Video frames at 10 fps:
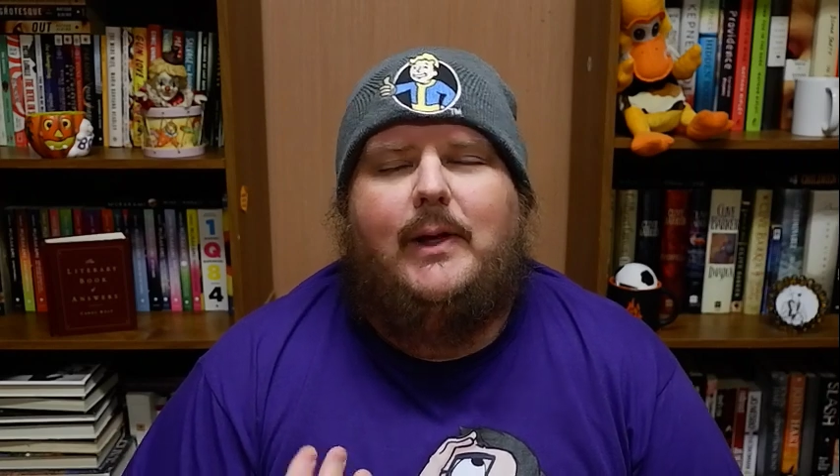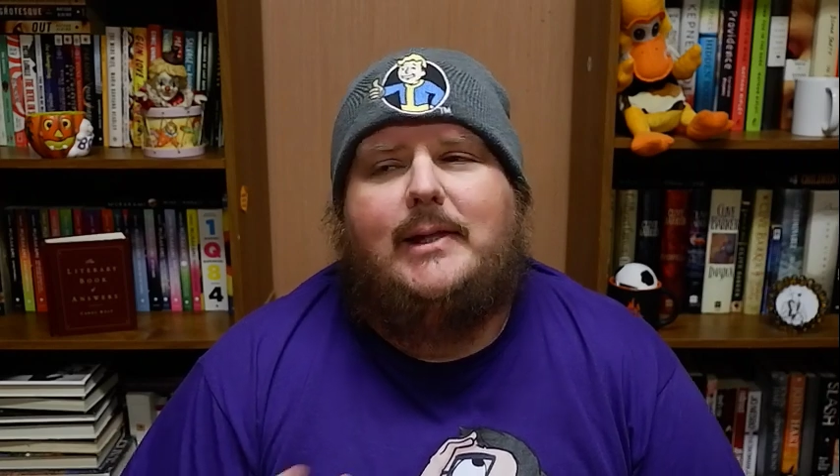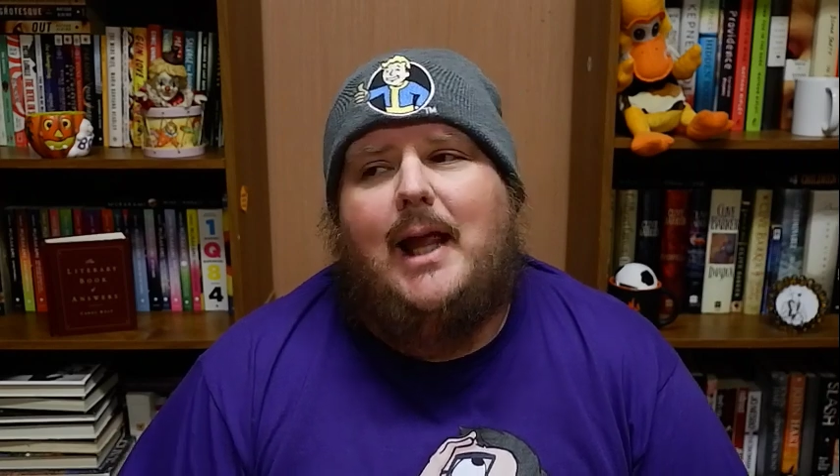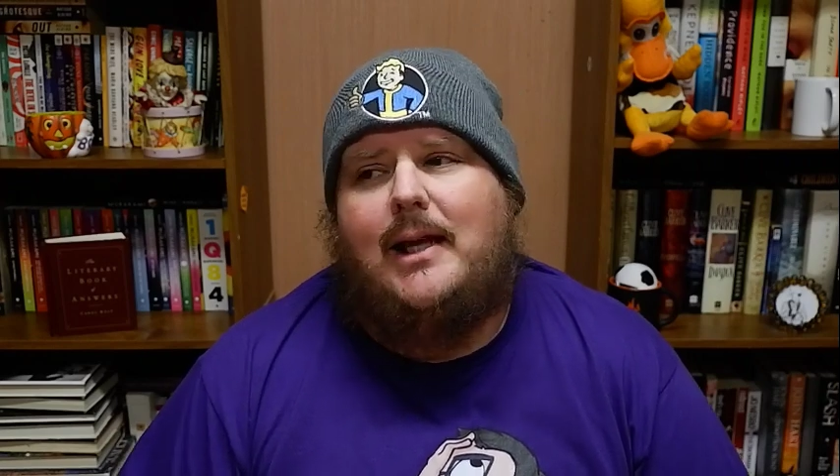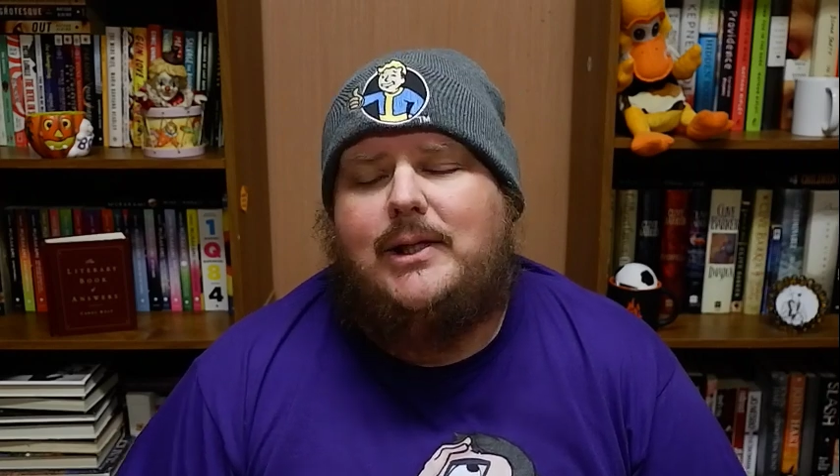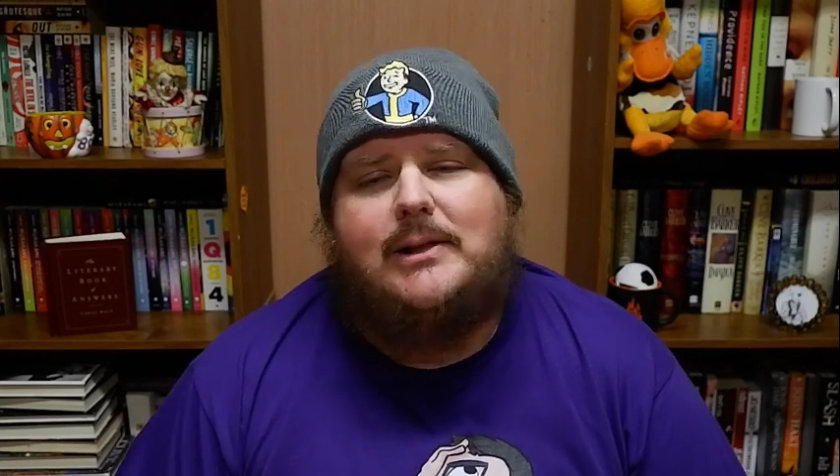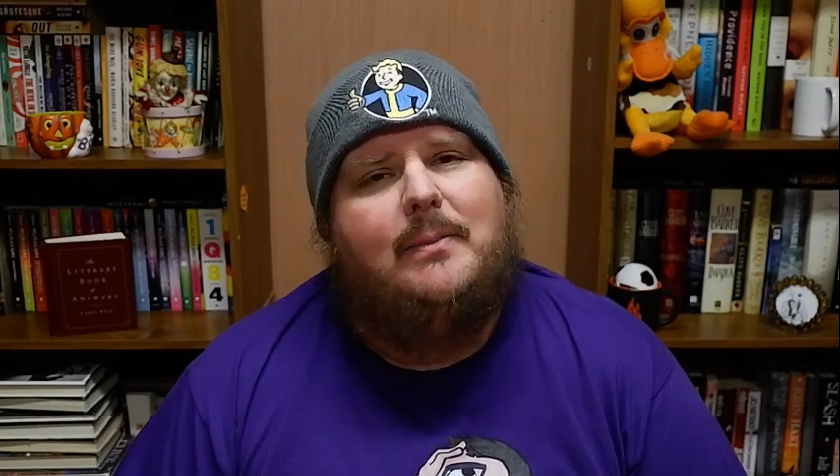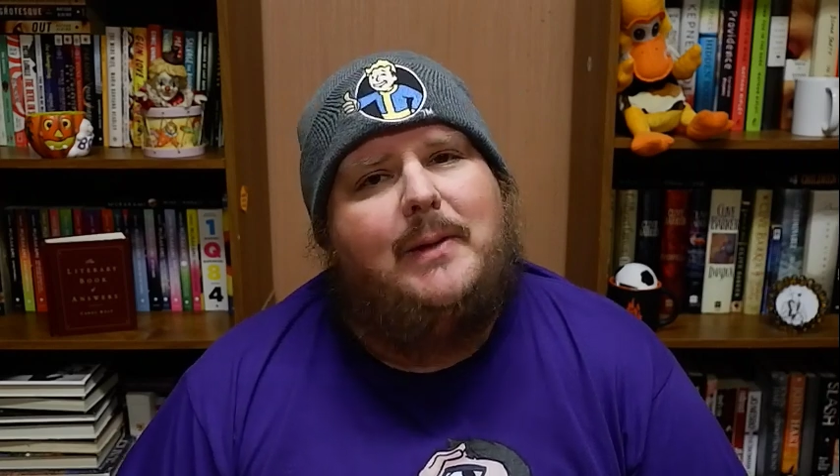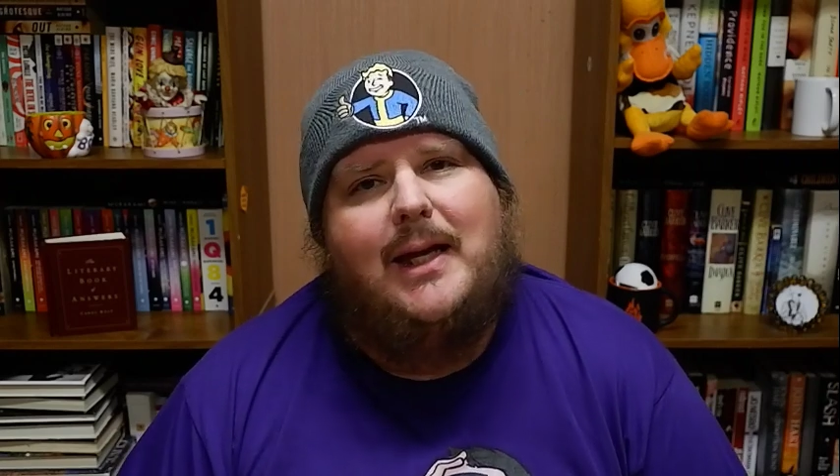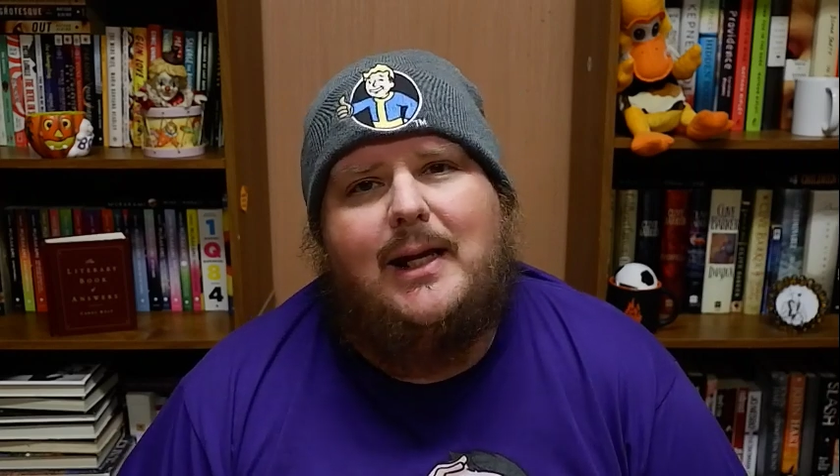well, it's not just the
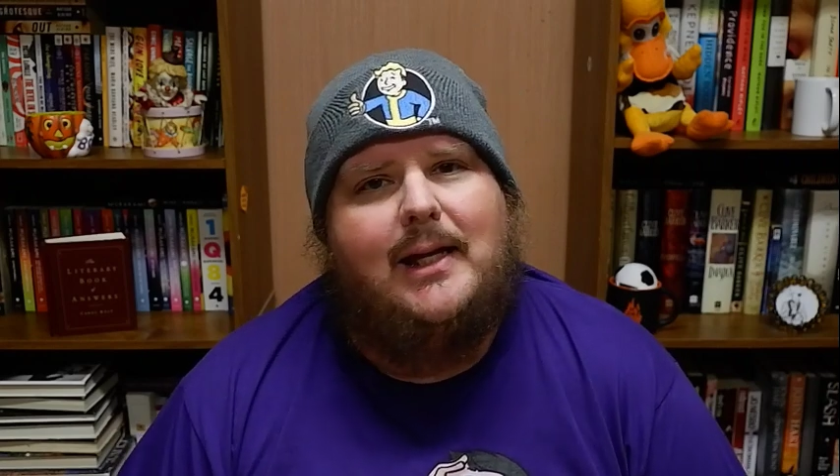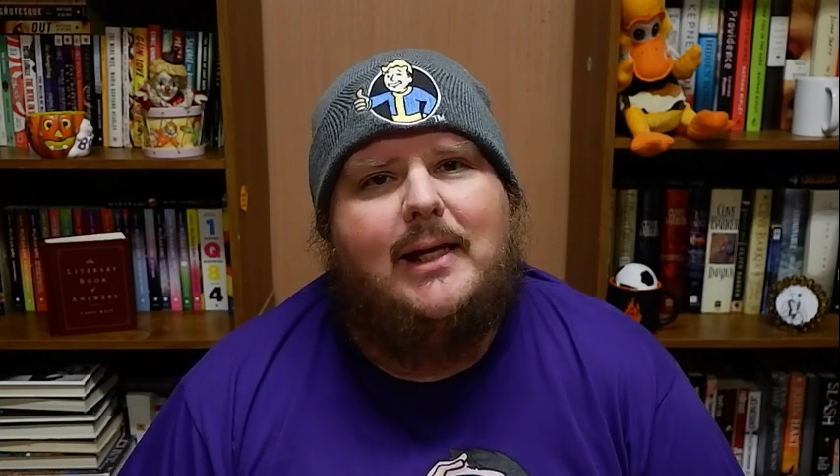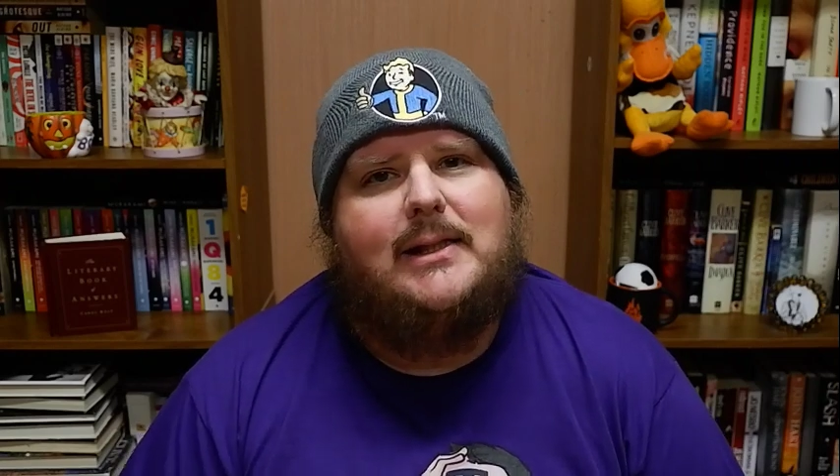beginning.